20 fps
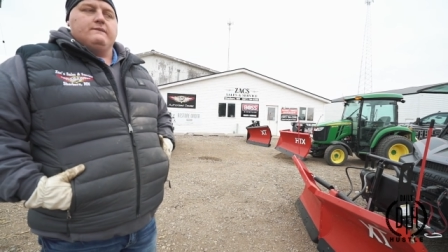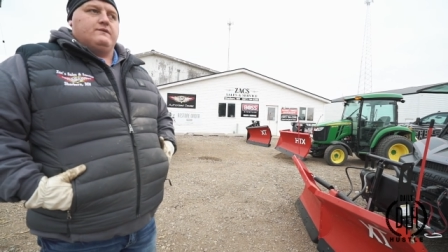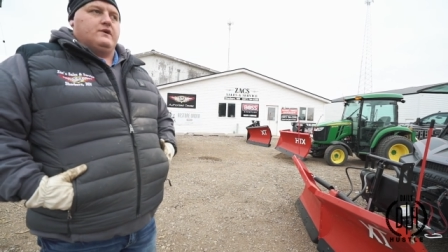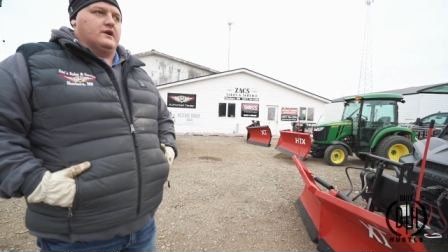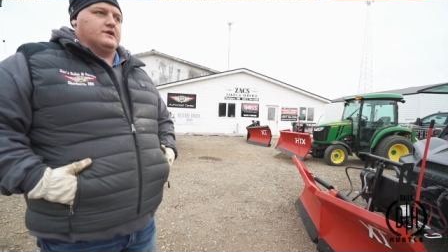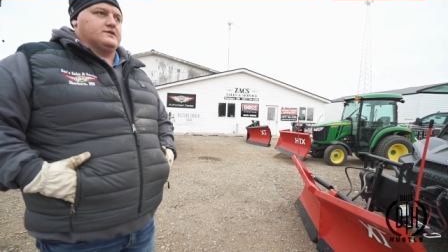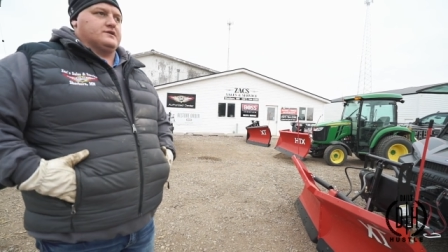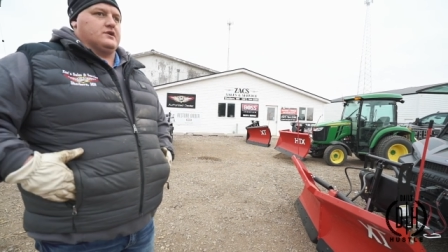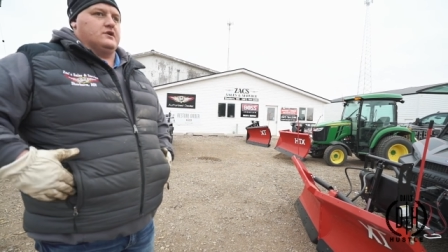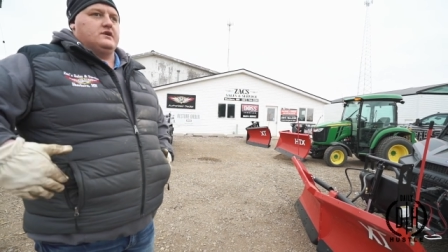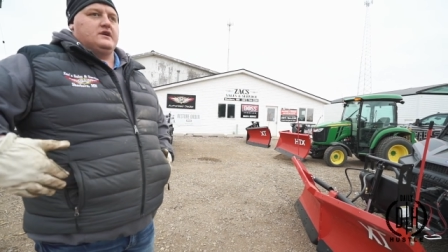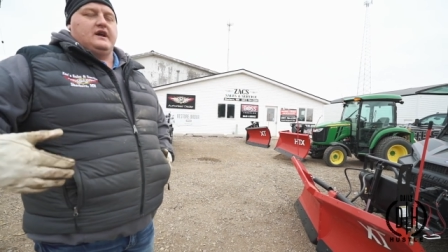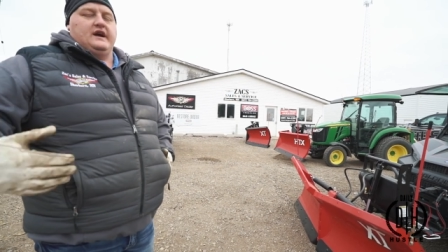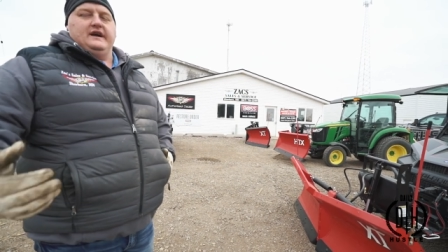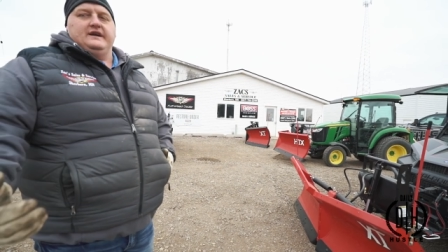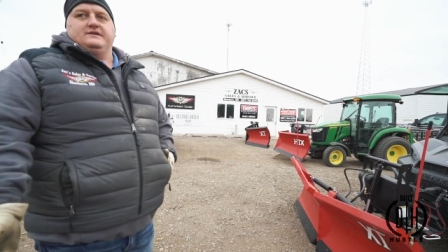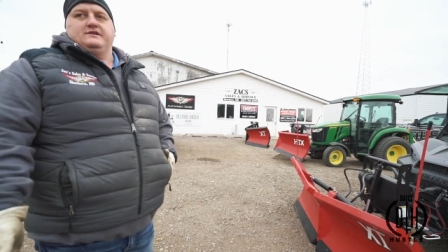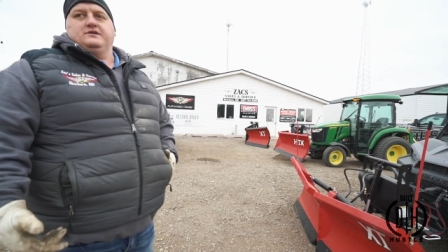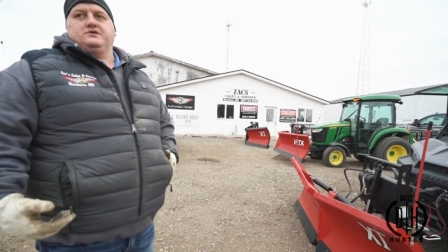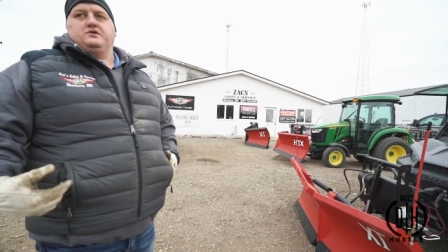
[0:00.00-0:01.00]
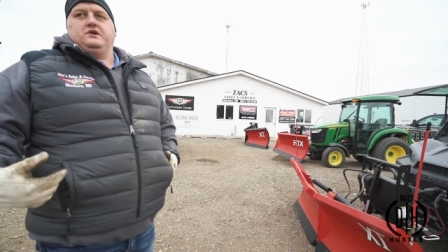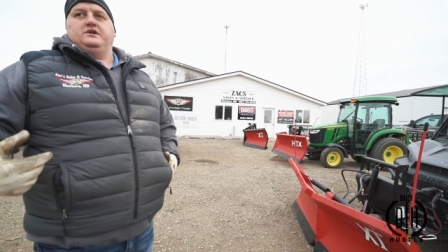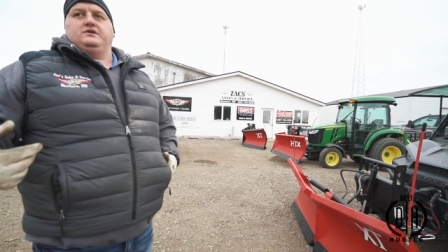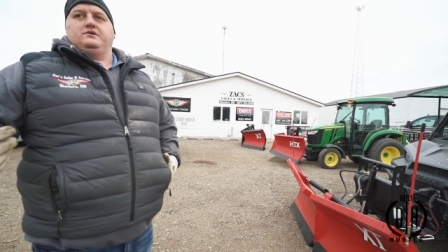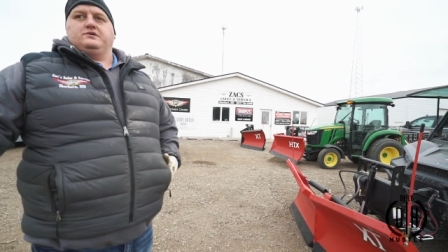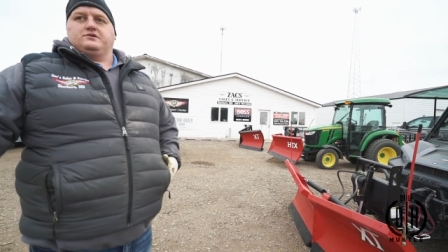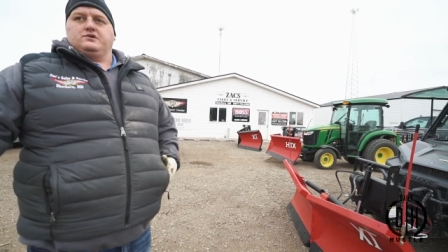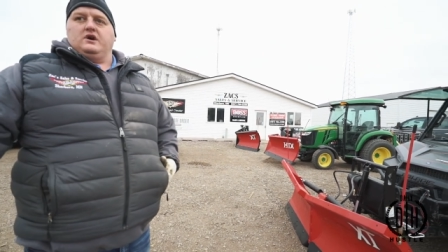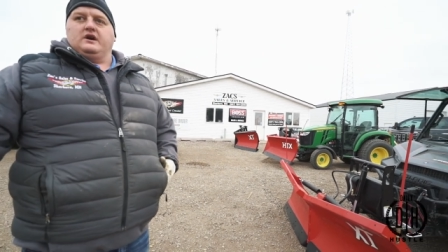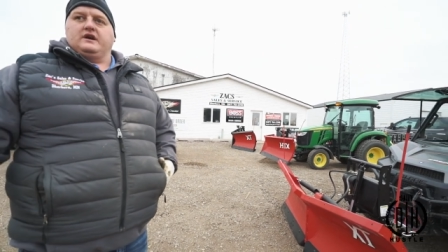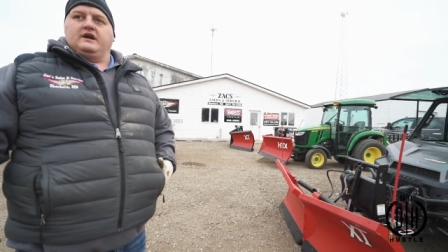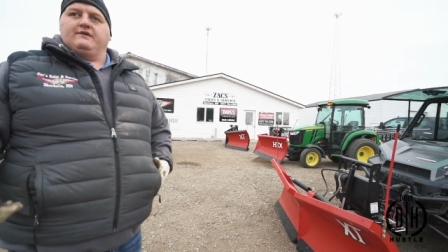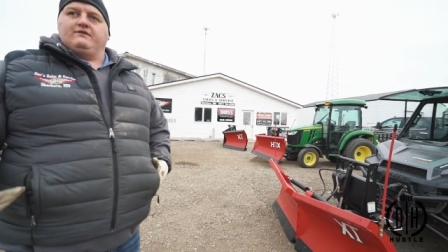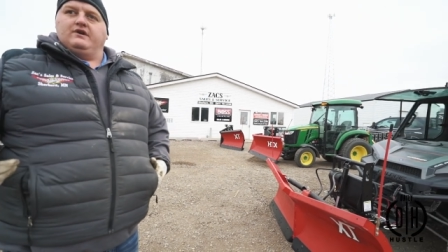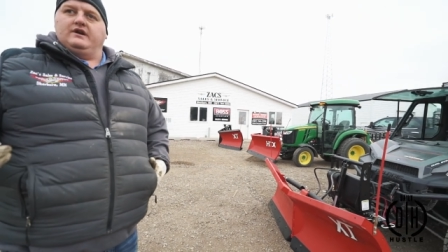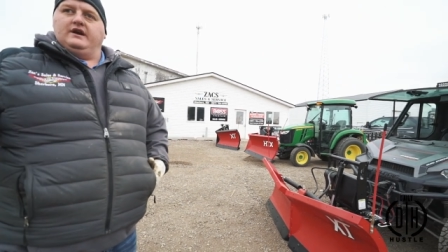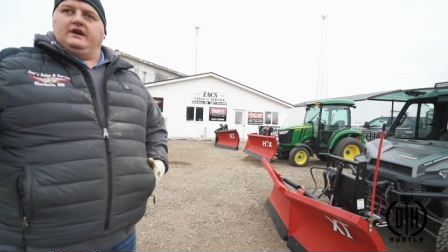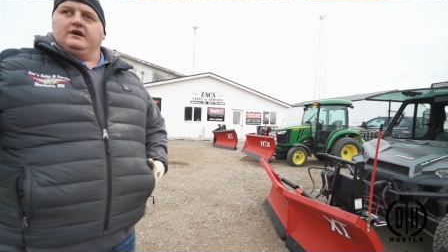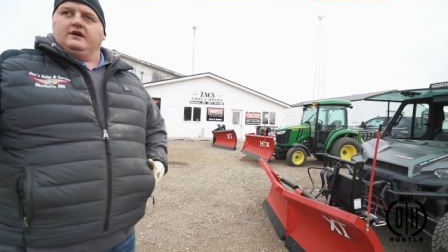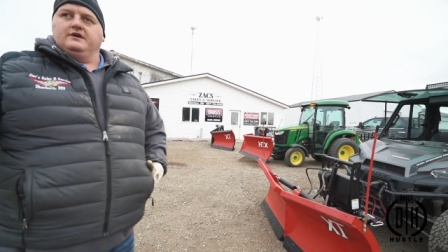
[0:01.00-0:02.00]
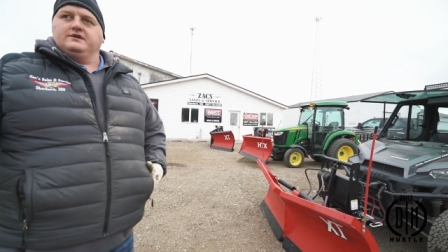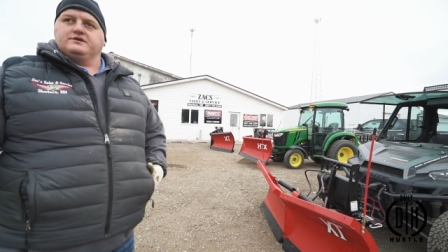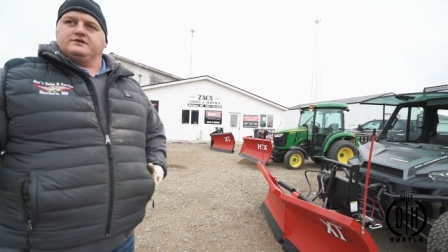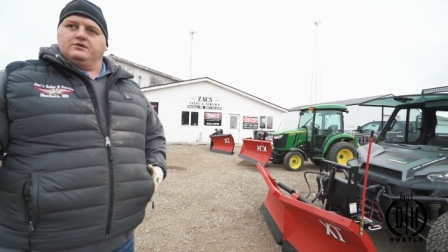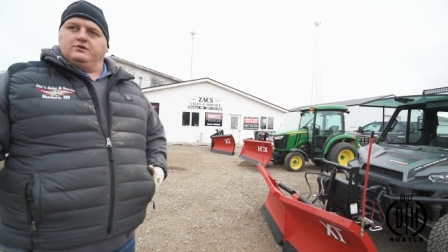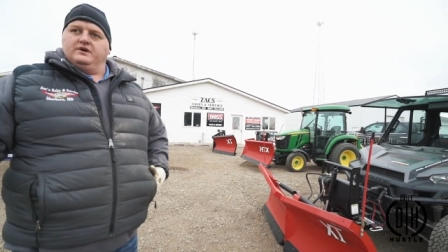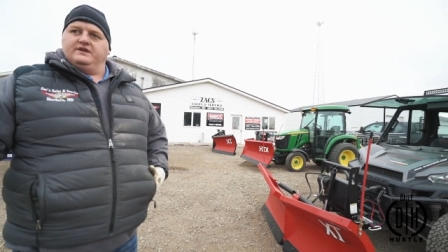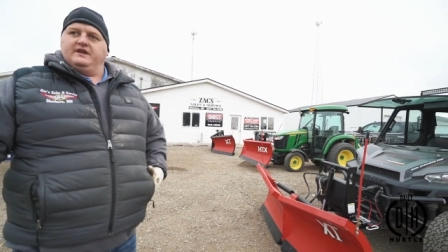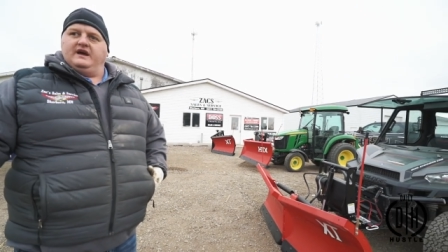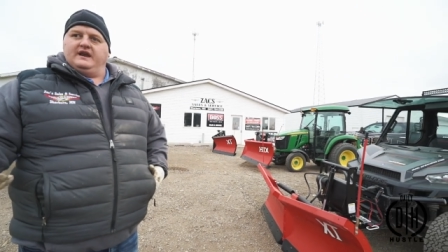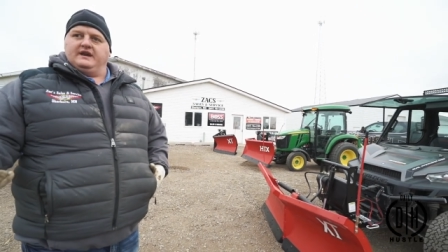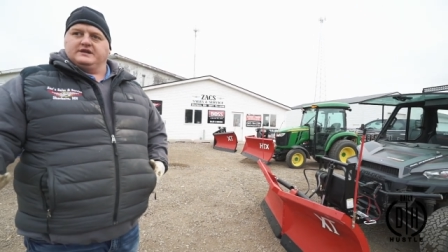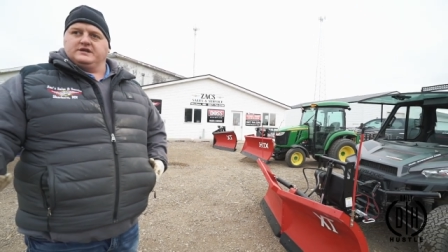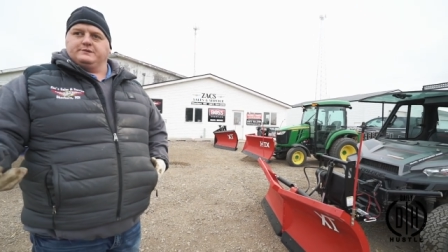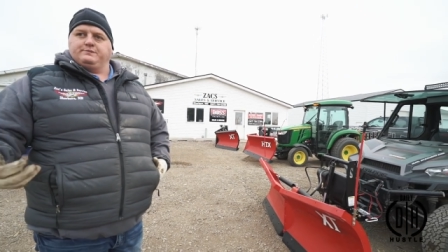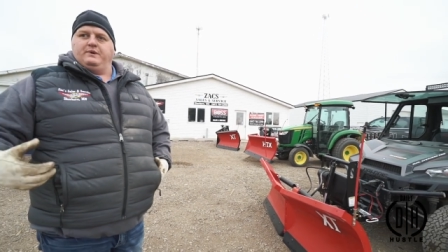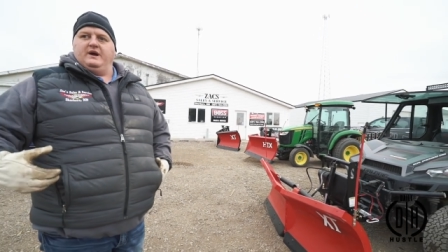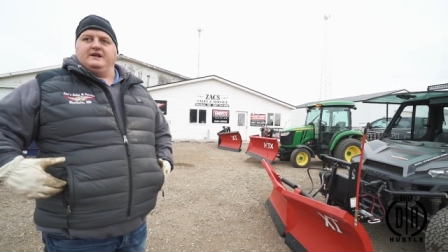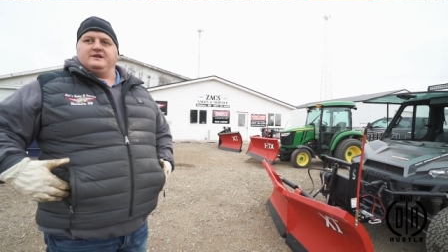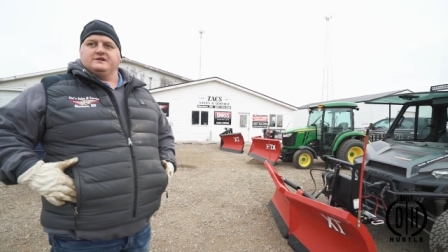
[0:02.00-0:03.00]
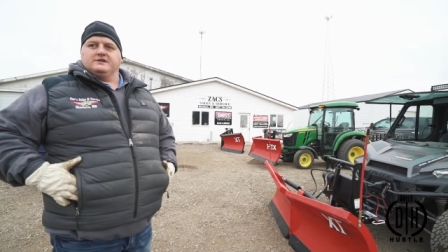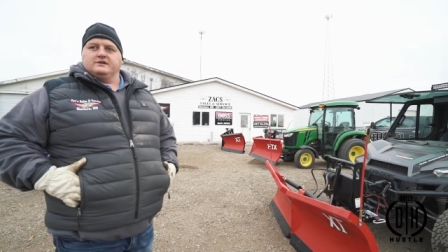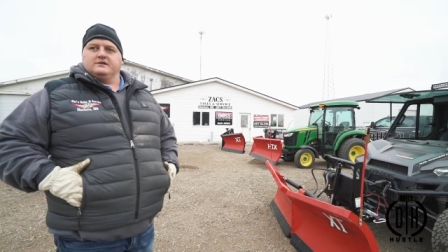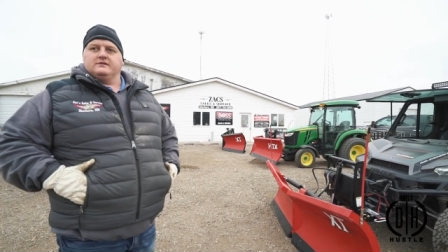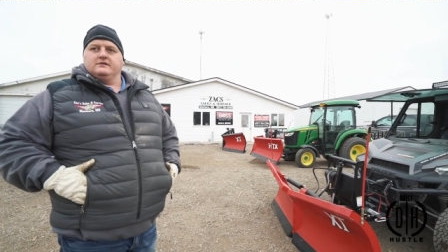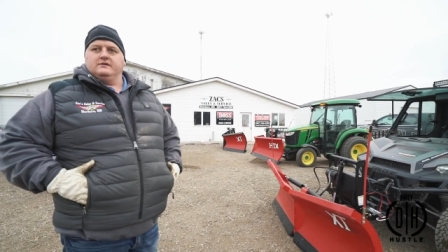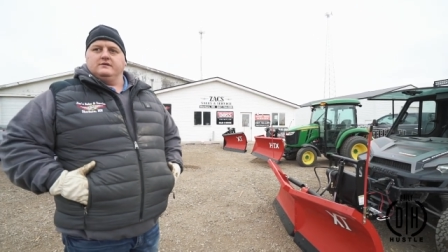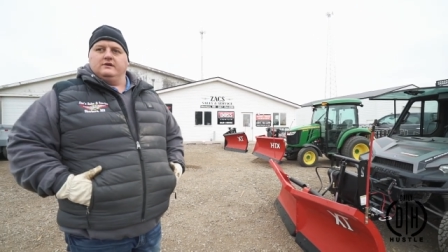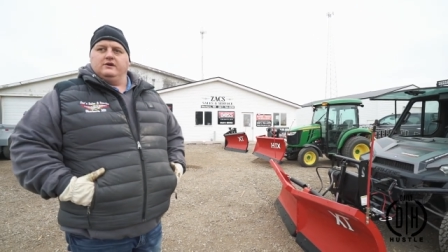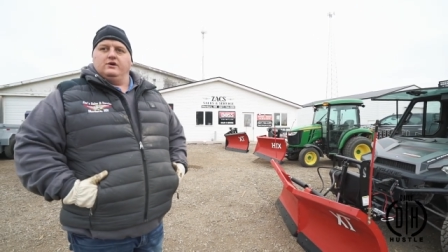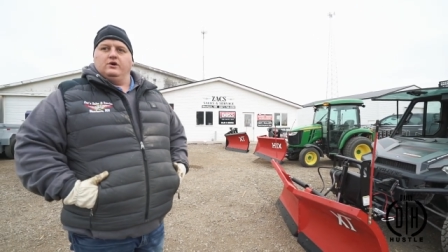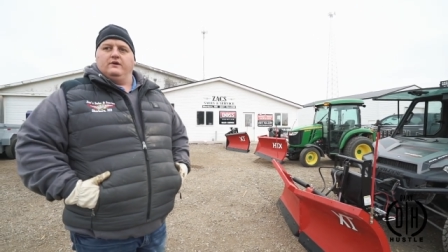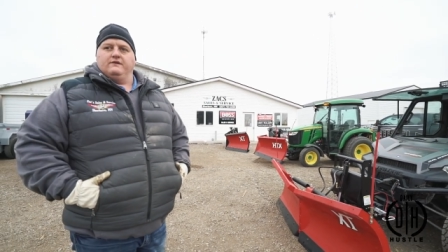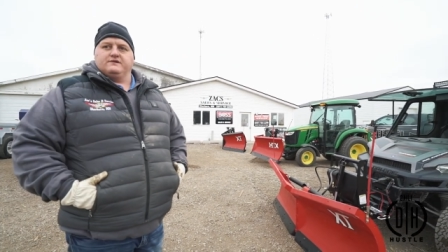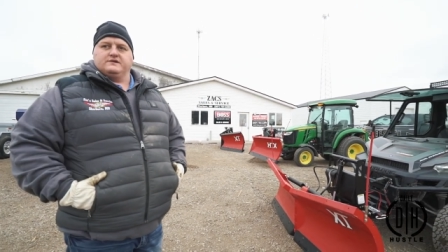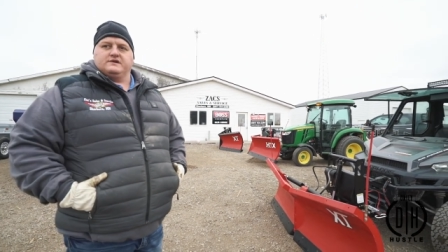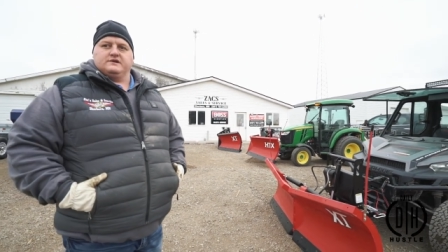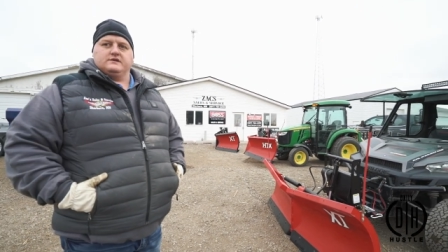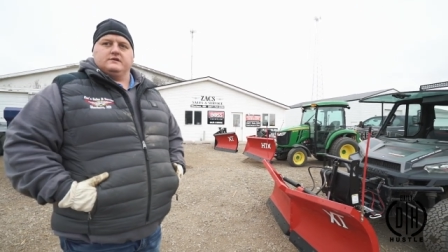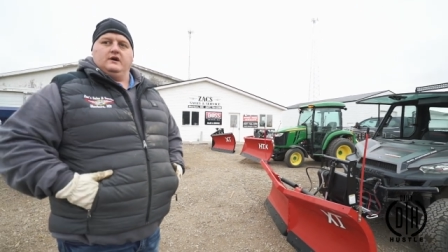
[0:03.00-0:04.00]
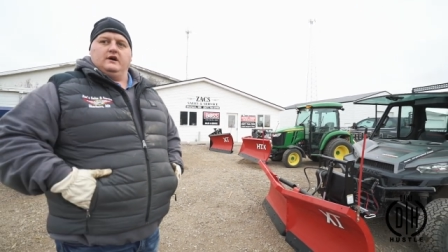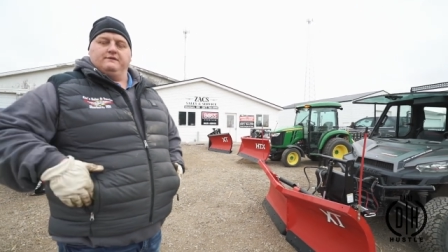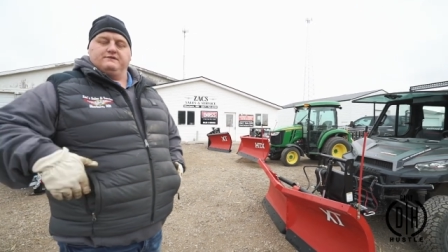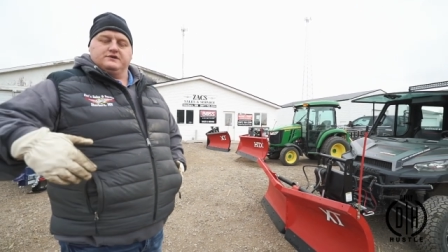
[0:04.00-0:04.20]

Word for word: There are certain guys that trade their truck every year, and so when that expense, you know, of, yeah.